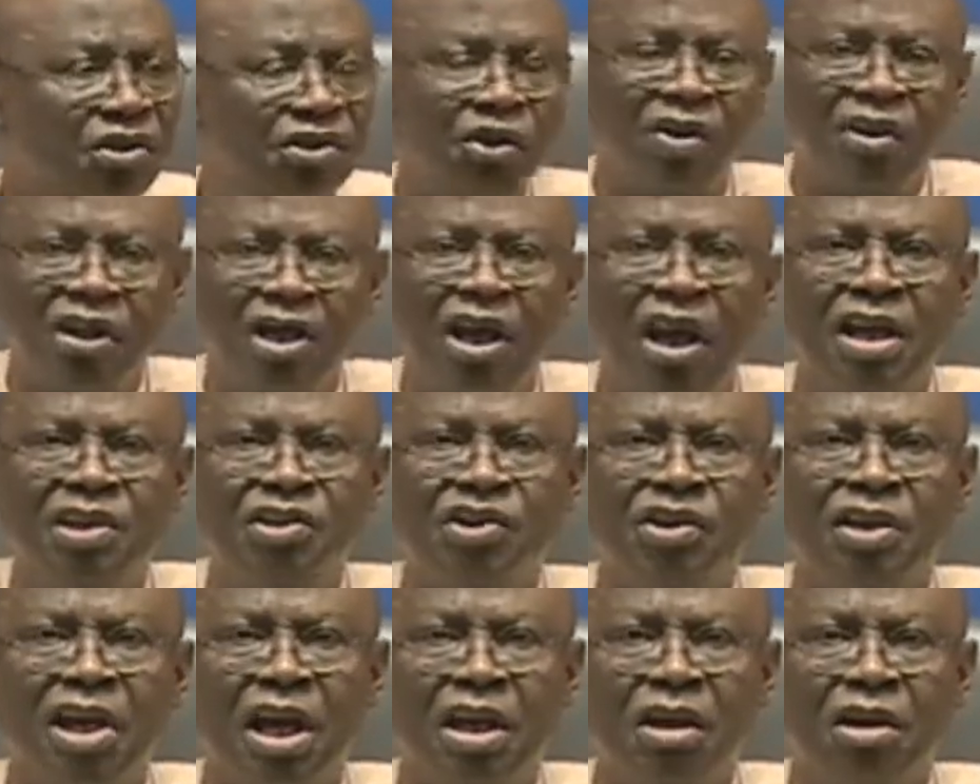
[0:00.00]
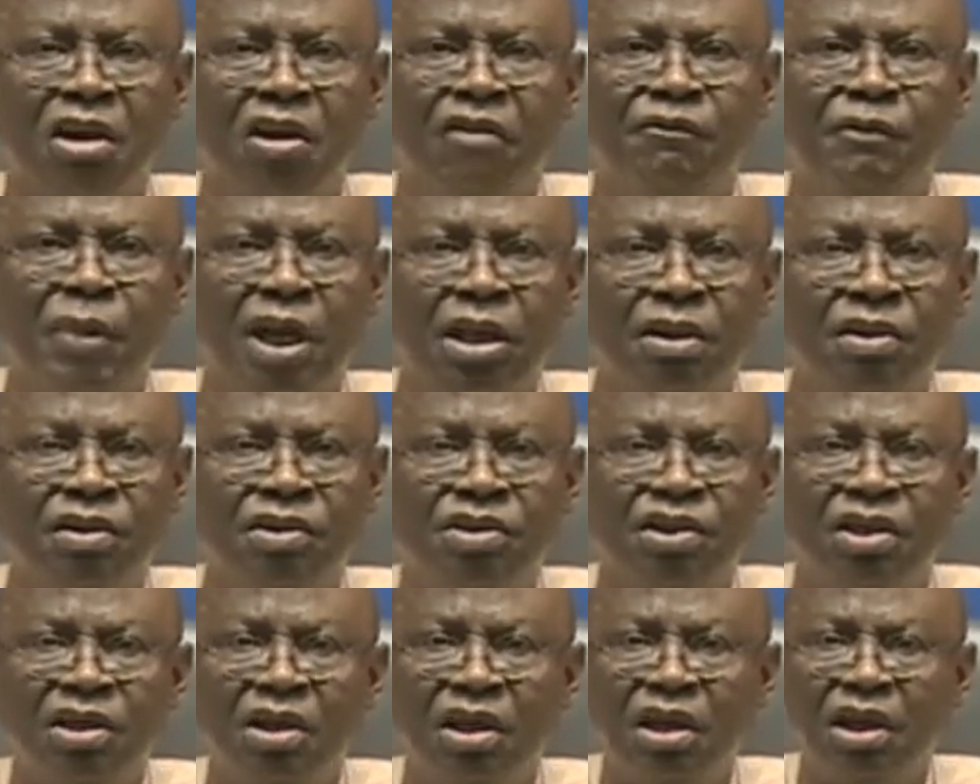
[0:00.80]
to the Nigerian
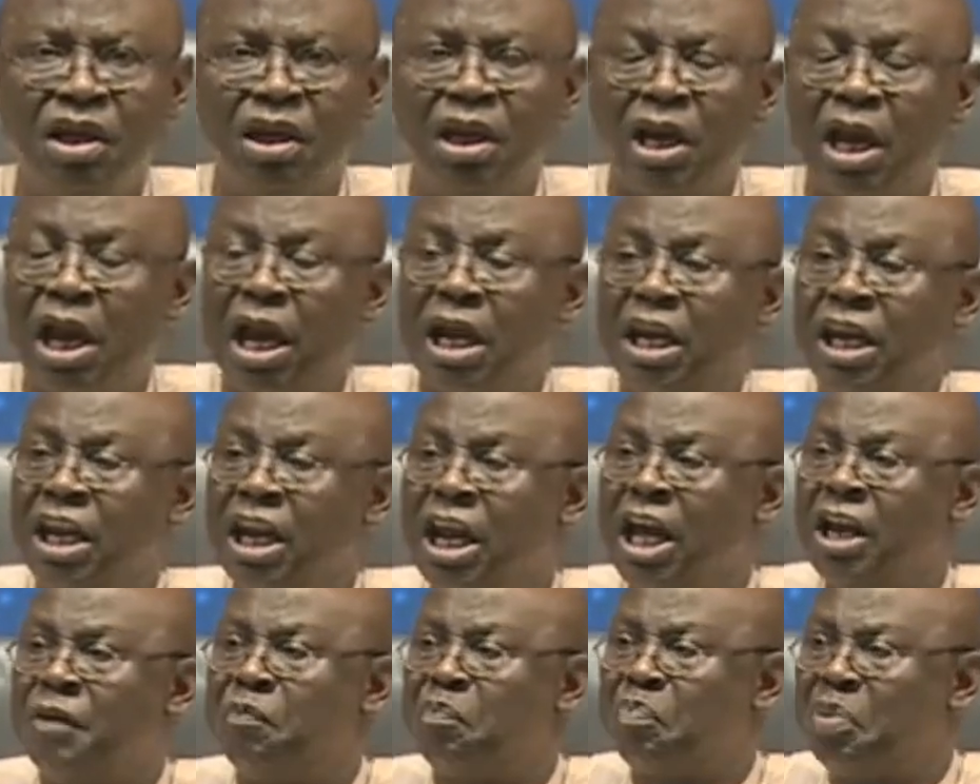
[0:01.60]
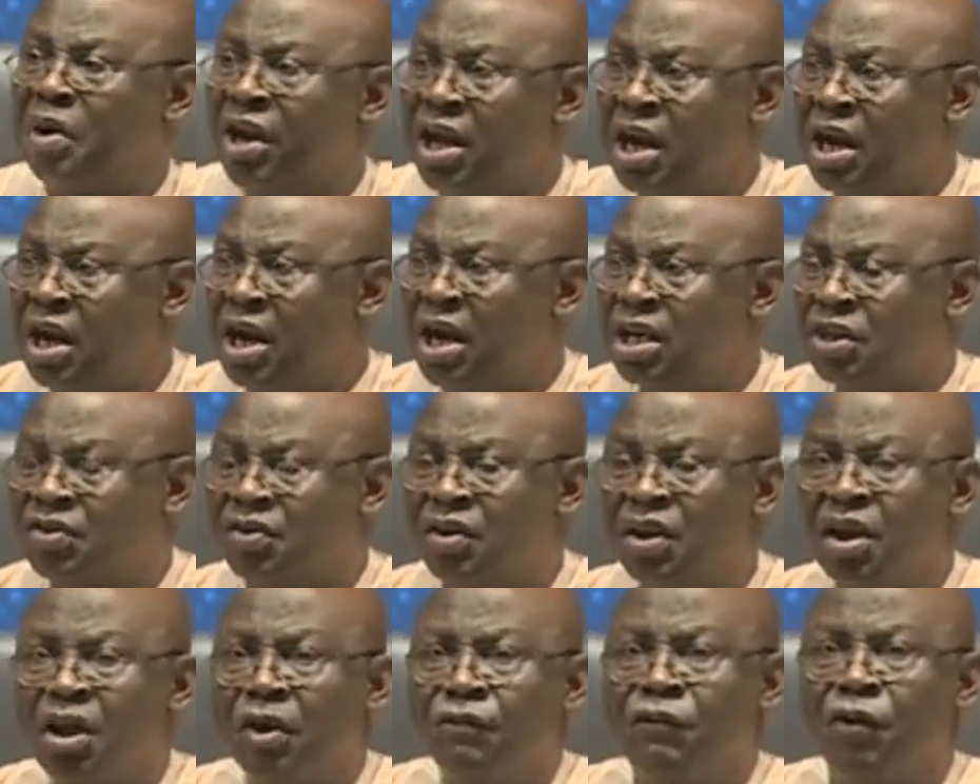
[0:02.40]
government and led
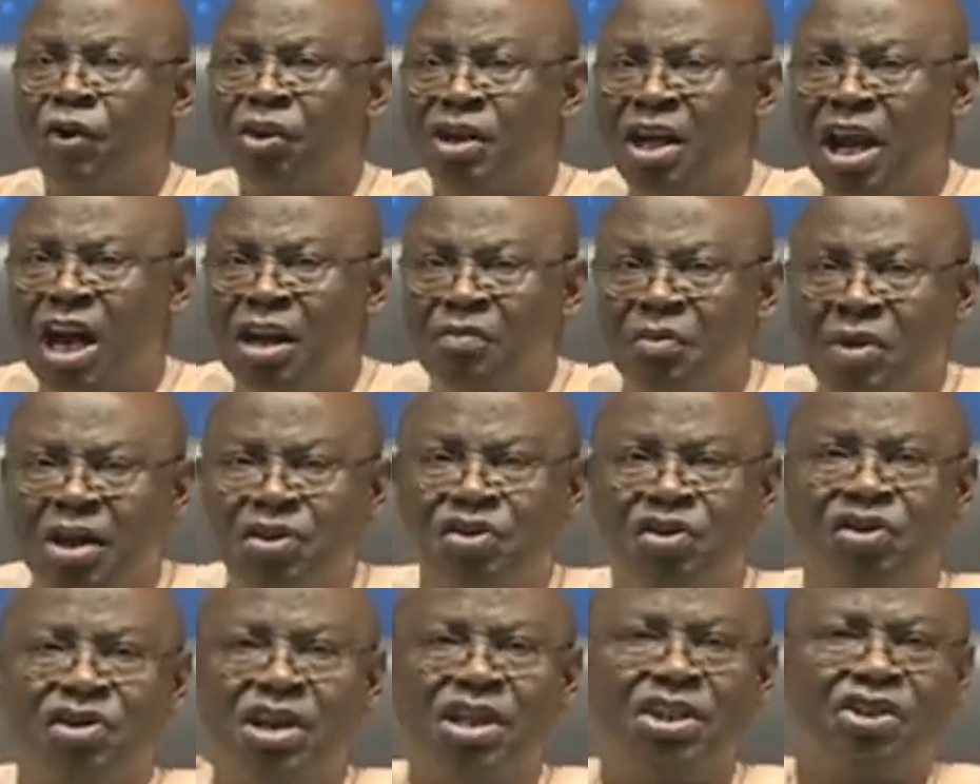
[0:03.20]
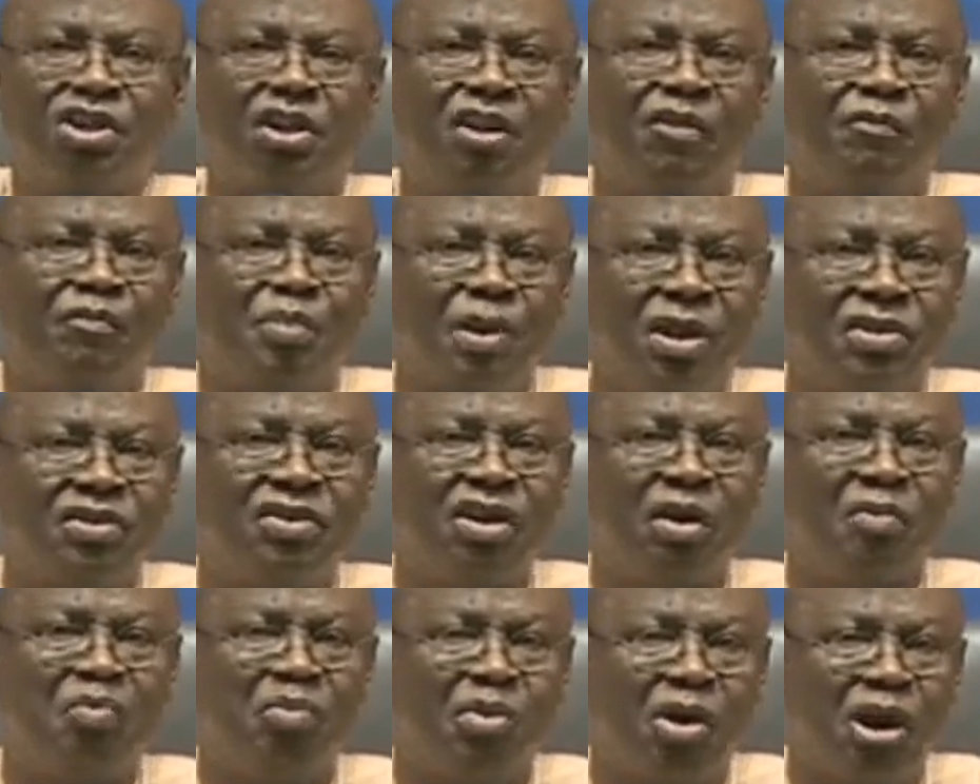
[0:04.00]
prayers for the administration of
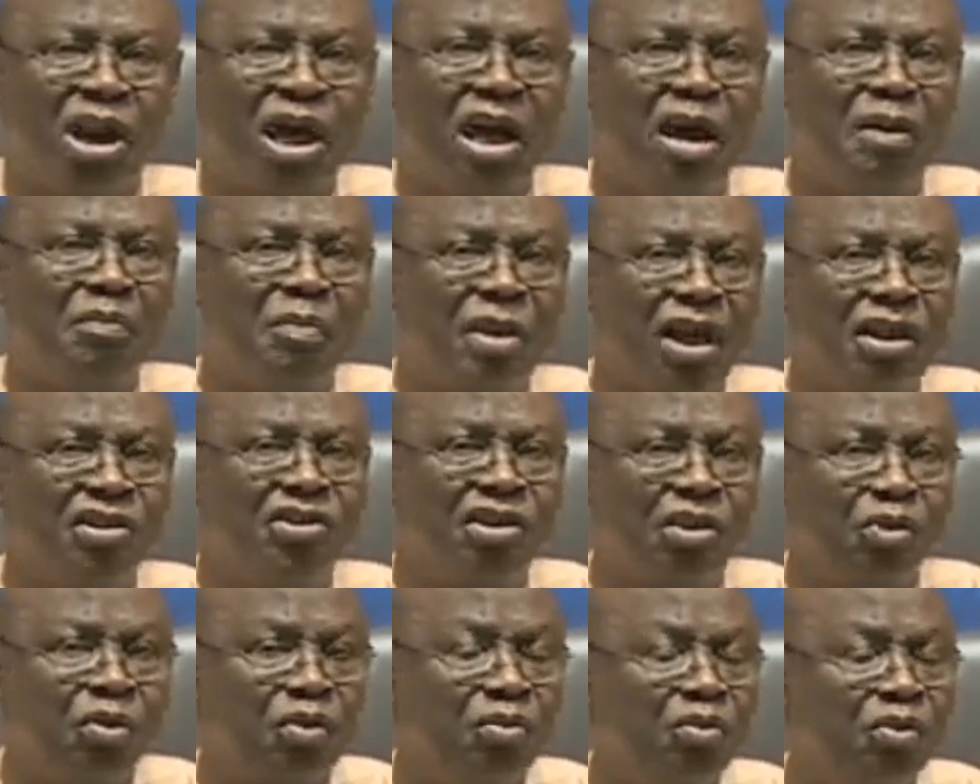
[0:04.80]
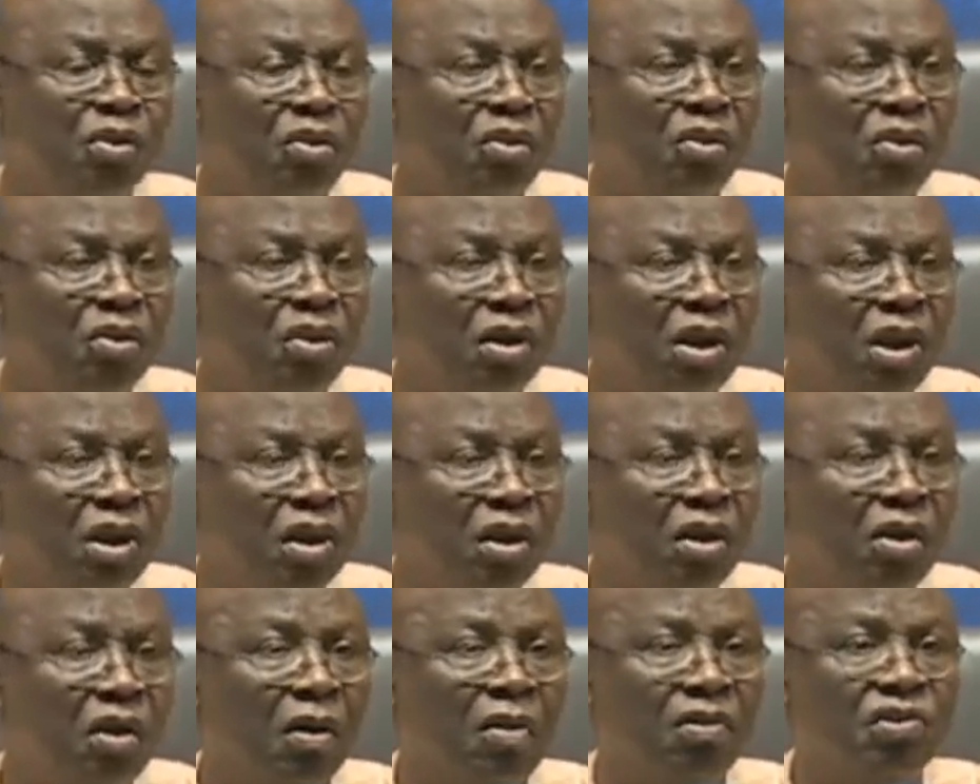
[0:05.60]
President Bola Ahmed Tinubu
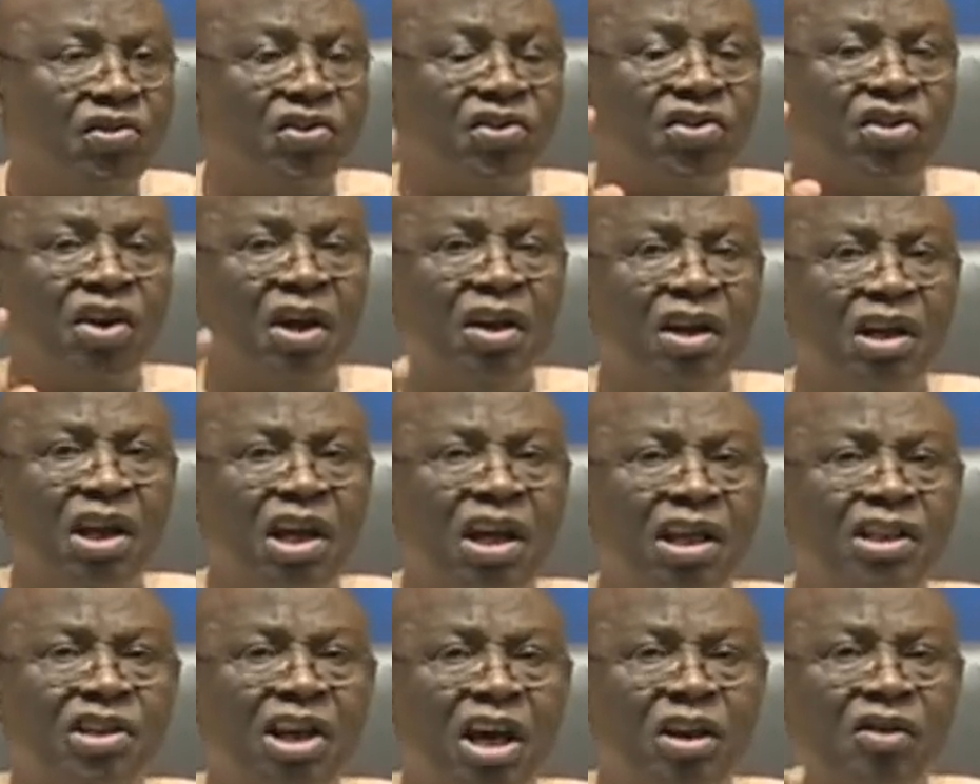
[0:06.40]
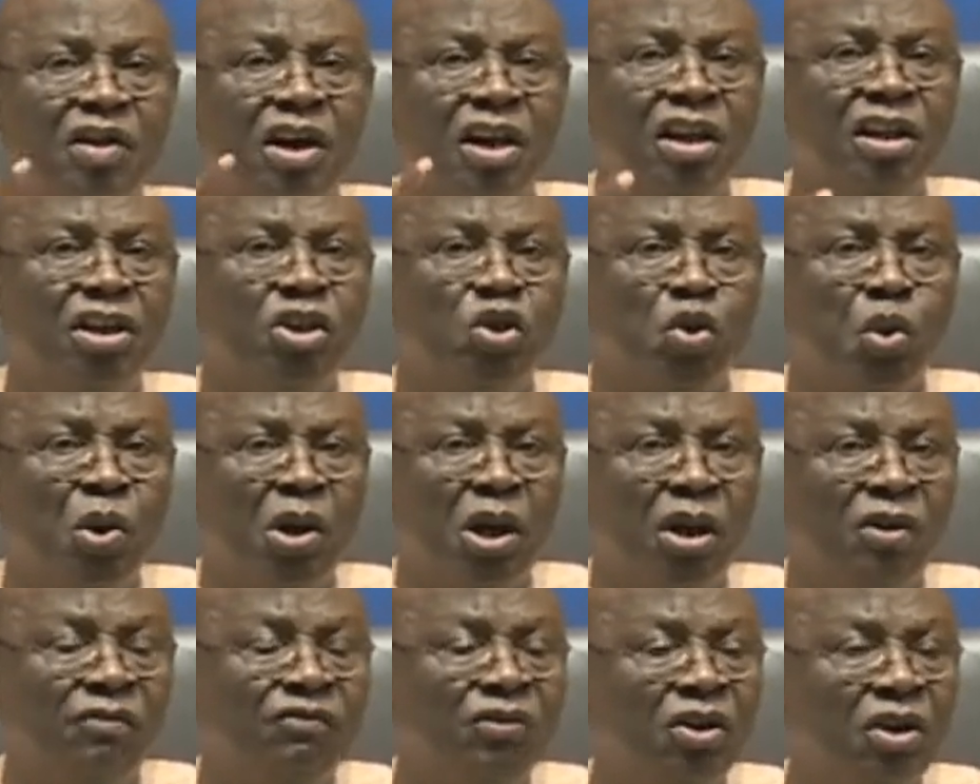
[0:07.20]
on Sunday, January
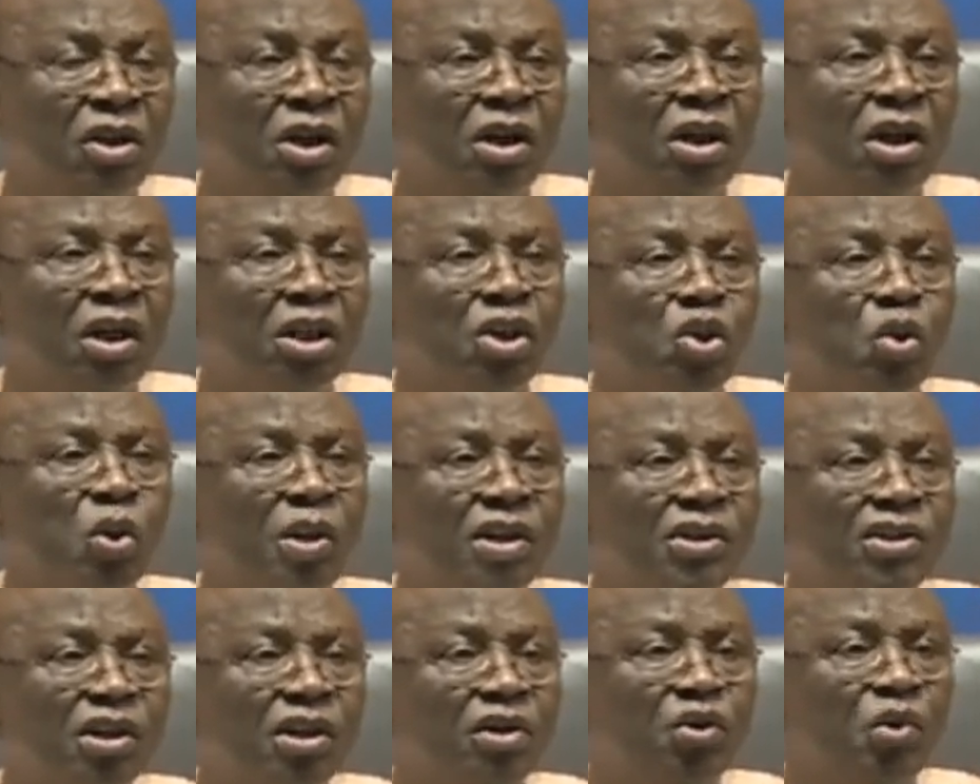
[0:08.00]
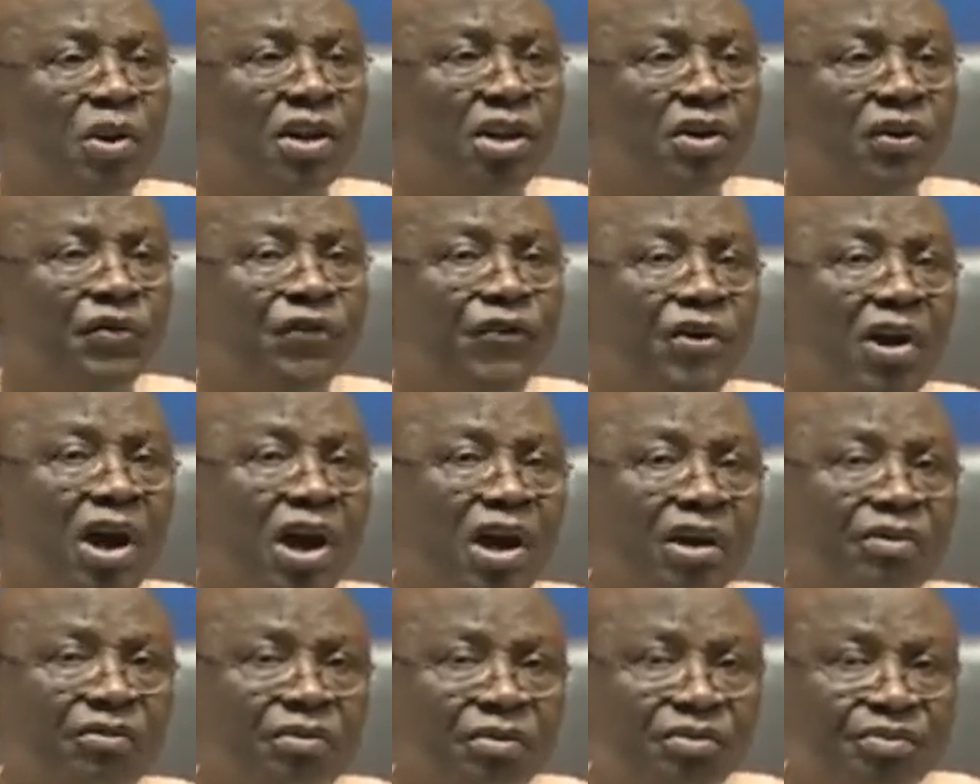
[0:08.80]
12,
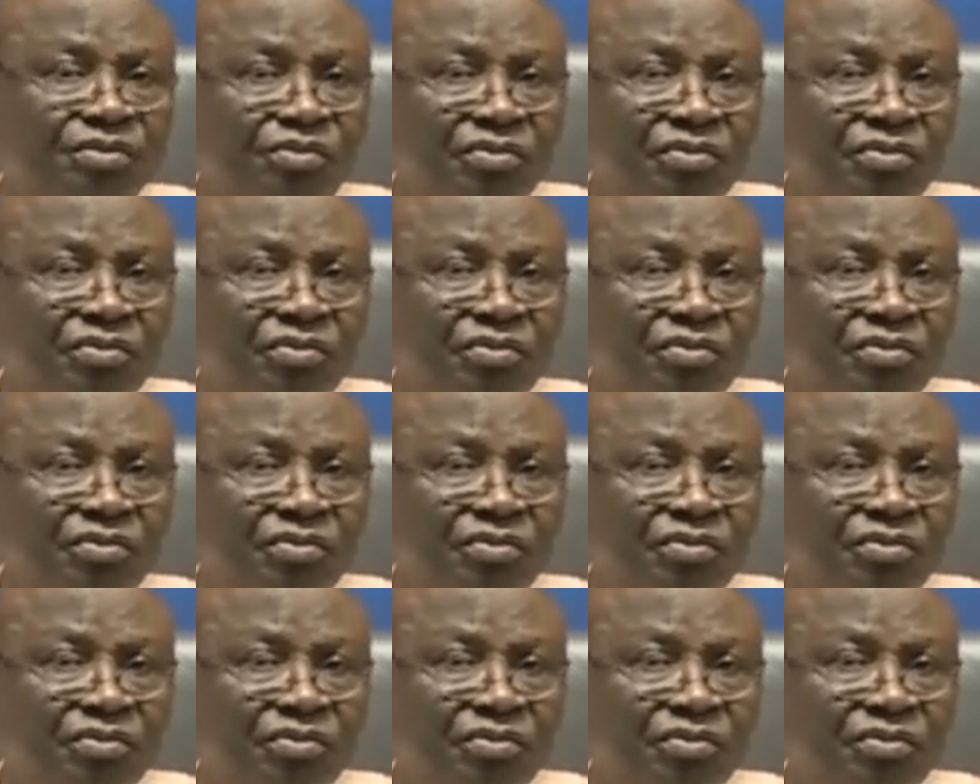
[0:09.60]
2025.